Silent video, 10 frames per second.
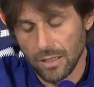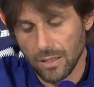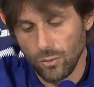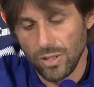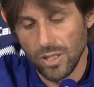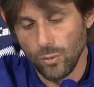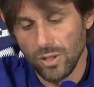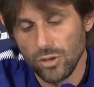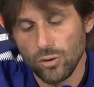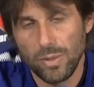
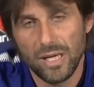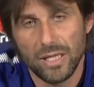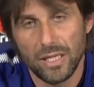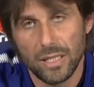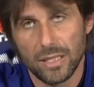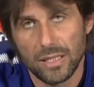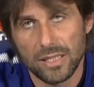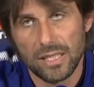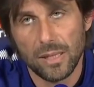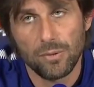when you play
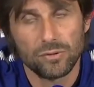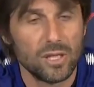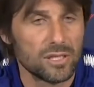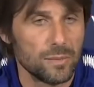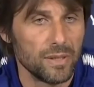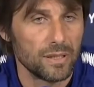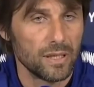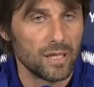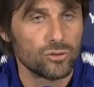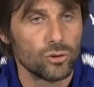this type of tournament,
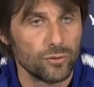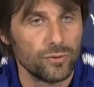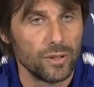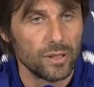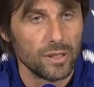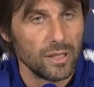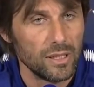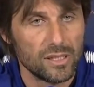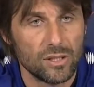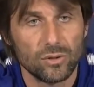a trophy
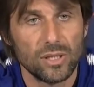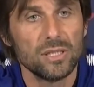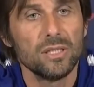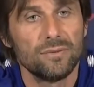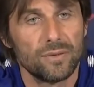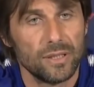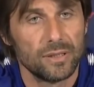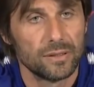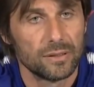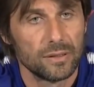is totally
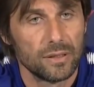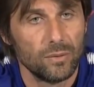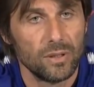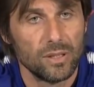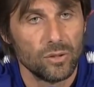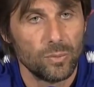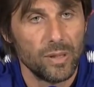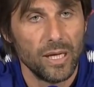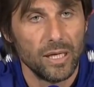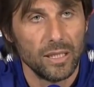different when you
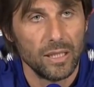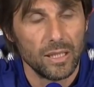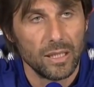play